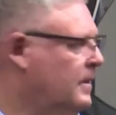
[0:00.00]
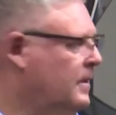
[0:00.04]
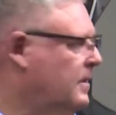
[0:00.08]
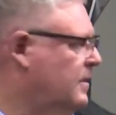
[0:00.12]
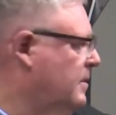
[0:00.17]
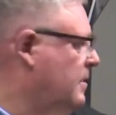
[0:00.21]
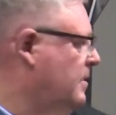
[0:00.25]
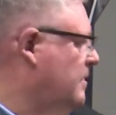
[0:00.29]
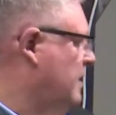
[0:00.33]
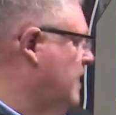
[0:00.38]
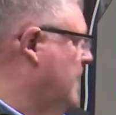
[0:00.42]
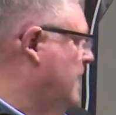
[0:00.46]

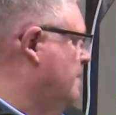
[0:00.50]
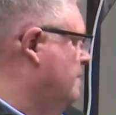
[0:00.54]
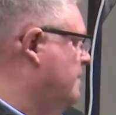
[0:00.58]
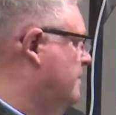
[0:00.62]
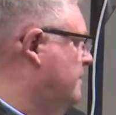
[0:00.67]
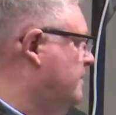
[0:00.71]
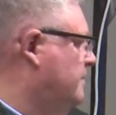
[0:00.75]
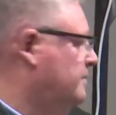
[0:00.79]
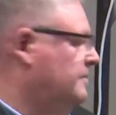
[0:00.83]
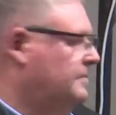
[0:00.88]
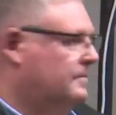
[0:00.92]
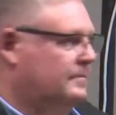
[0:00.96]
Yeah. Yep.
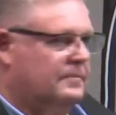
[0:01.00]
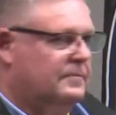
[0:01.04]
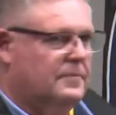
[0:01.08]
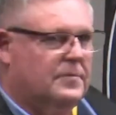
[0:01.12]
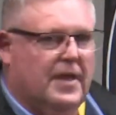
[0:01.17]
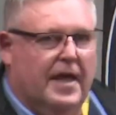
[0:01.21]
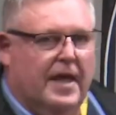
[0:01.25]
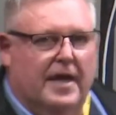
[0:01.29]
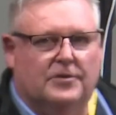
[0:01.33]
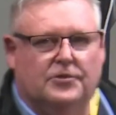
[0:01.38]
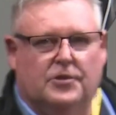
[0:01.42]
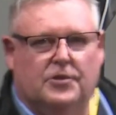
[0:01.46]

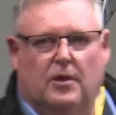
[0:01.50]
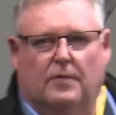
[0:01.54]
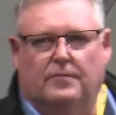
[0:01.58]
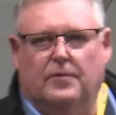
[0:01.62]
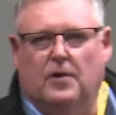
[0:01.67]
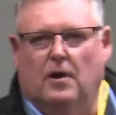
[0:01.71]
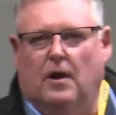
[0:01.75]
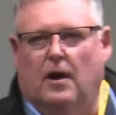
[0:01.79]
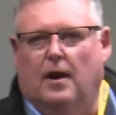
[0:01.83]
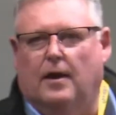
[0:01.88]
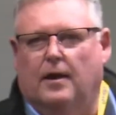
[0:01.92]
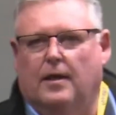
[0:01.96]
1,000 I've
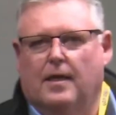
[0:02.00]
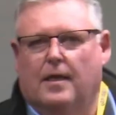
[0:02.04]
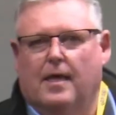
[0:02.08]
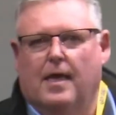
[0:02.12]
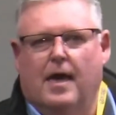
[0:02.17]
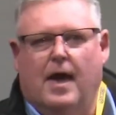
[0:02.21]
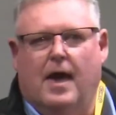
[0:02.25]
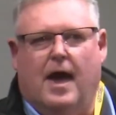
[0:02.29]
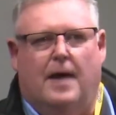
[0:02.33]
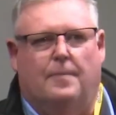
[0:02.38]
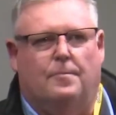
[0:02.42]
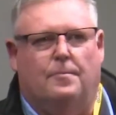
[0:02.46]
got.
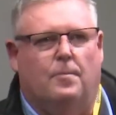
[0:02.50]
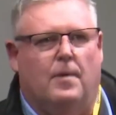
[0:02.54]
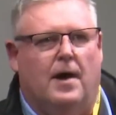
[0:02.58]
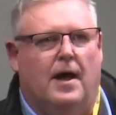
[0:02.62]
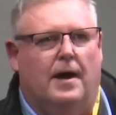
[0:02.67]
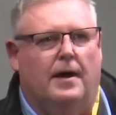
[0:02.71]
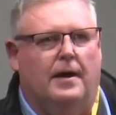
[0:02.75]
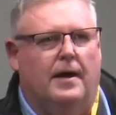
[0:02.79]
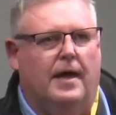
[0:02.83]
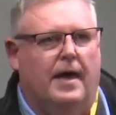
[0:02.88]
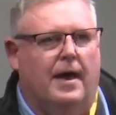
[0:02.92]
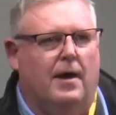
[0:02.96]
At
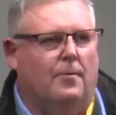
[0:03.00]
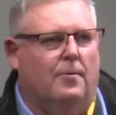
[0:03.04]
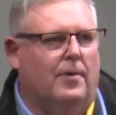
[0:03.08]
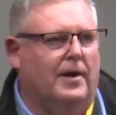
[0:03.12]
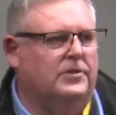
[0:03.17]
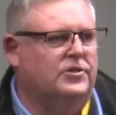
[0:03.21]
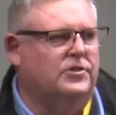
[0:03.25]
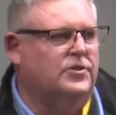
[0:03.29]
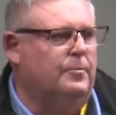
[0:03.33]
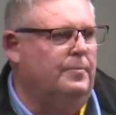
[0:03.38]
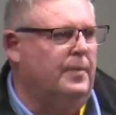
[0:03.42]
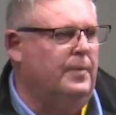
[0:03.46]
1 now,
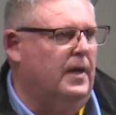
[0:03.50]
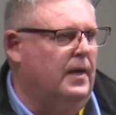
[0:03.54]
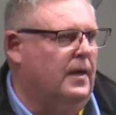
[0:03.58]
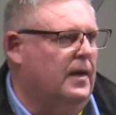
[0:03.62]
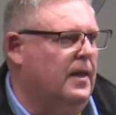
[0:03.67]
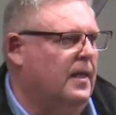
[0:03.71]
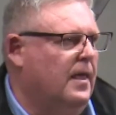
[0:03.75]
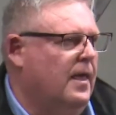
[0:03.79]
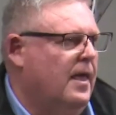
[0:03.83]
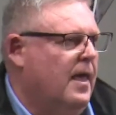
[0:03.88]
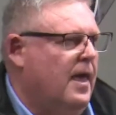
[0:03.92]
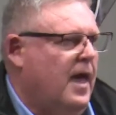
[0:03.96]
1's your bid.
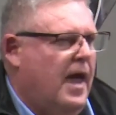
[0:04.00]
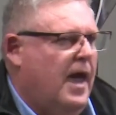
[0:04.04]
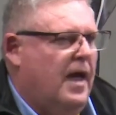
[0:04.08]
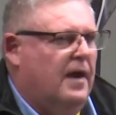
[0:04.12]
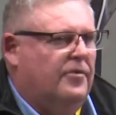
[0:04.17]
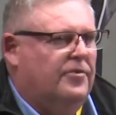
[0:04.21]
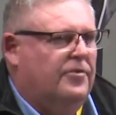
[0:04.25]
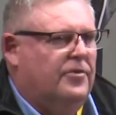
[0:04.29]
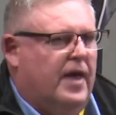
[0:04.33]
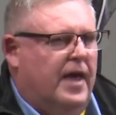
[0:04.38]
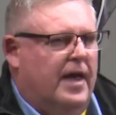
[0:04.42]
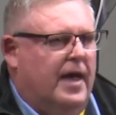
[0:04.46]
At
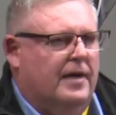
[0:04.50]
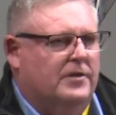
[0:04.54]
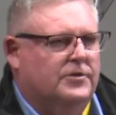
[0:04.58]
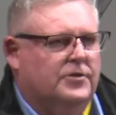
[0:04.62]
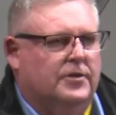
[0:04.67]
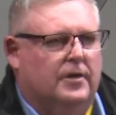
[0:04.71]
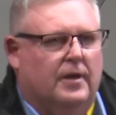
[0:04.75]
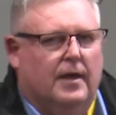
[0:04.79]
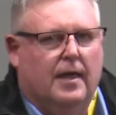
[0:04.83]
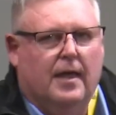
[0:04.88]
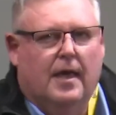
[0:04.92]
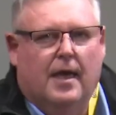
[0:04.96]

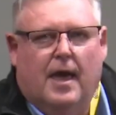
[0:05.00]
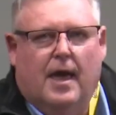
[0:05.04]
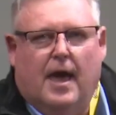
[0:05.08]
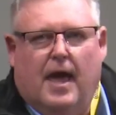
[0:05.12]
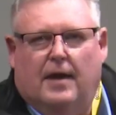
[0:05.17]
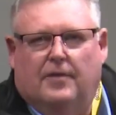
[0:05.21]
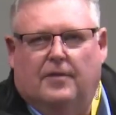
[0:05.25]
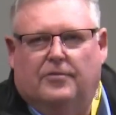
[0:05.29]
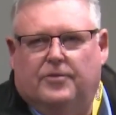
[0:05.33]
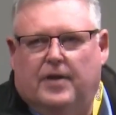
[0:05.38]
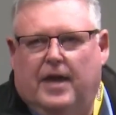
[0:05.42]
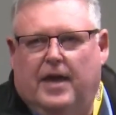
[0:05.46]
1,000. At
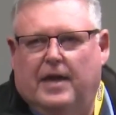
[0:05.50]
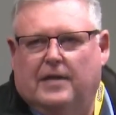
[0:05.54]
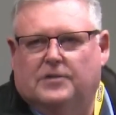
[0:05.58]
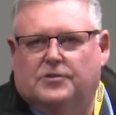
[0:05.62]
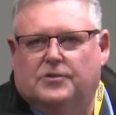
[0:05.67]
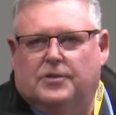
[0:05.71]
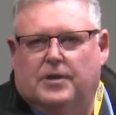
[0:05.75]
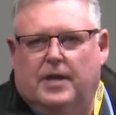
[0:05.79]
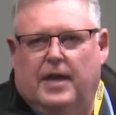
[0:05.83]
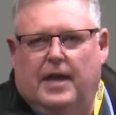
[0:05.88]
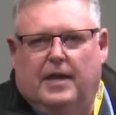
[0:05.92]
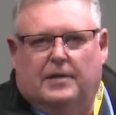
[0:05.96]
1,000
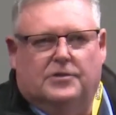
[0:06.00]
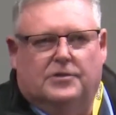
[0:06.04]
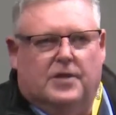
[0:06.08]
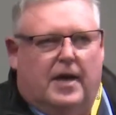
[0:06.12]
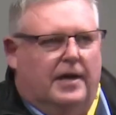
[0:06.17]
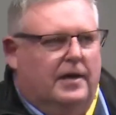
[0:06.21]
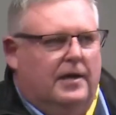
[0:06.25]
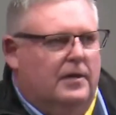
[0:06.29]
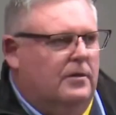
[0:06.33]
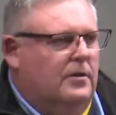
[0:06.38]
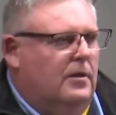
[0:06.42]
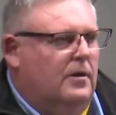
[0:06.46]
now, take
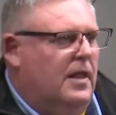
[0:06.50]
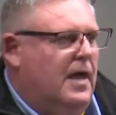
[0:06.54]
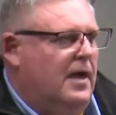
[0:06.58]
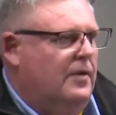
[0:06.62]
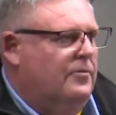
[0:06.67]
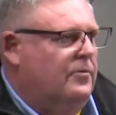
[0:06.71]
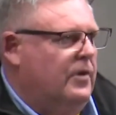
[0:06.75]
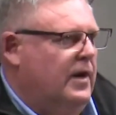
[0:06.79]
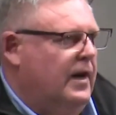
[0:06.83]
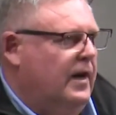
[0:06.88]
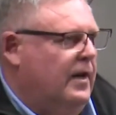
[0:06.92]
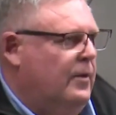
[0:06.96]
your little
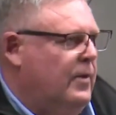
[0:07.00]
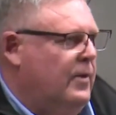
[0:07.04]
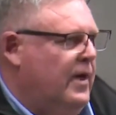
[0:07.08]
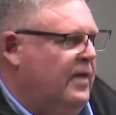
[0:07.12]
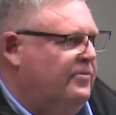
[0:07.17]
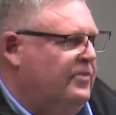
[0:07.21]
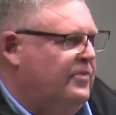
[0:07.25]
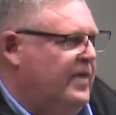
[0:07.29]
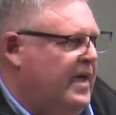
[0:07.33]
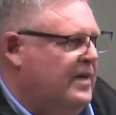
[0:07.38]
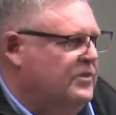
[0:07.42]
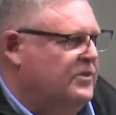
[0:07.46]
100 anywhere.
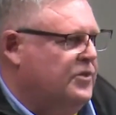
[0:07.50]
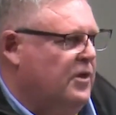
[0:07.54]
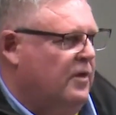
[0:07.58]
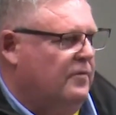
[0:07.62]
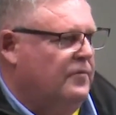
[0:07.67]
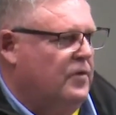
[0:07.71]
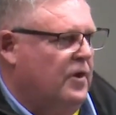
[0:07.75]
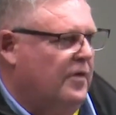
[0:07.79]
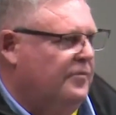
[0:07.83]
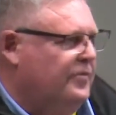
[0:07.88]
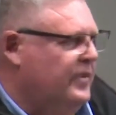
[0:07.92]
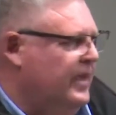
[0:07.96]
1,000 I've
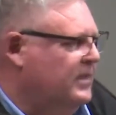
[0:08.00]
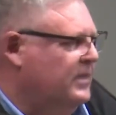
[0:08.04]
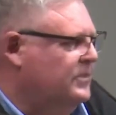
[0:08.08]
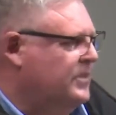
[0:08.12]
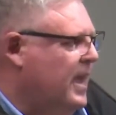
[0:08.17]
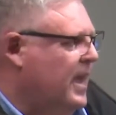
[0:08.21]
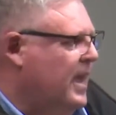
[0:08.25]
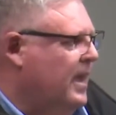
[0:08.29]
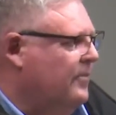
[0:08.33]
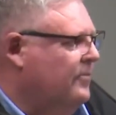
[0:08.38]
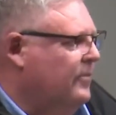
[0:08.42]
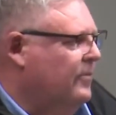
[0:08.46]
got, there's
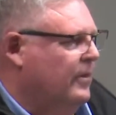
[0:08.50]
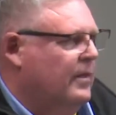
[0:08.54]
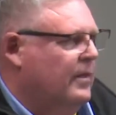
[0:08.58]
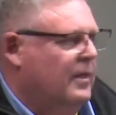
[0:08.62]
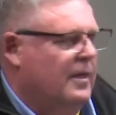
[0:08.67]
100.